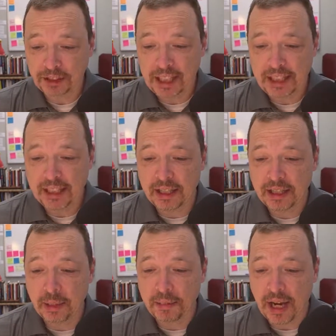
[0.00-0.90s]
He
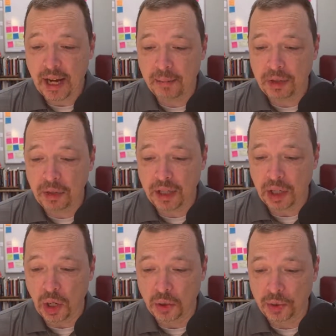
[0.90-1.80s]
says sometimes you
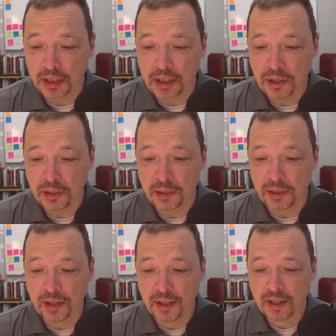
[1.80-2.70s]
can only
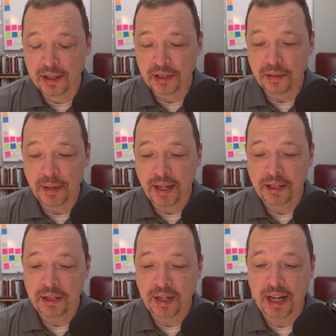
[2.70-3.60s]
do the
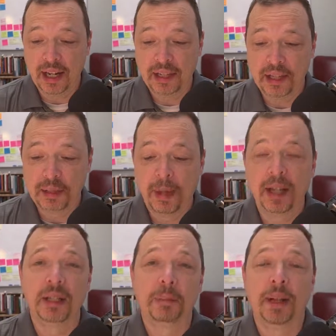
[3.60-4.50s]
best you can
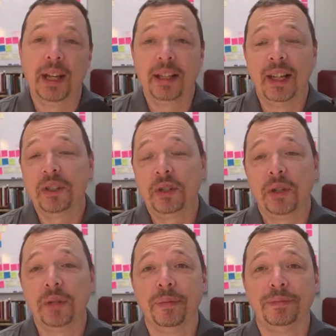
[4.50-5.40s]
despite the plan. That's
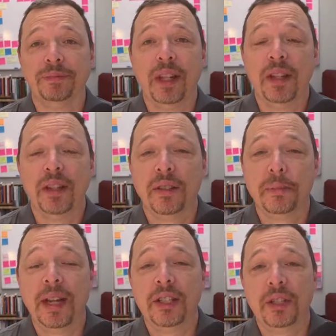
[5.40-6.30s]
true. The
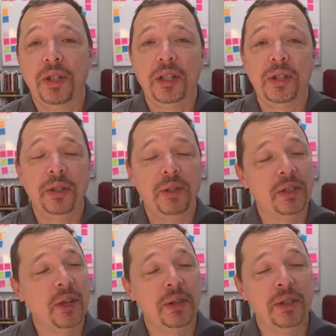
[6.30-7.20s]
best you can do
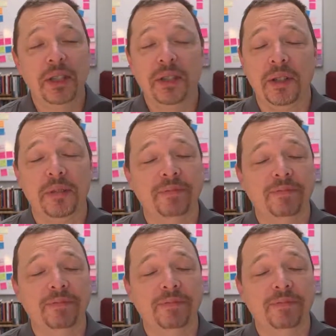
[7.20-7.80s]
is all you can do.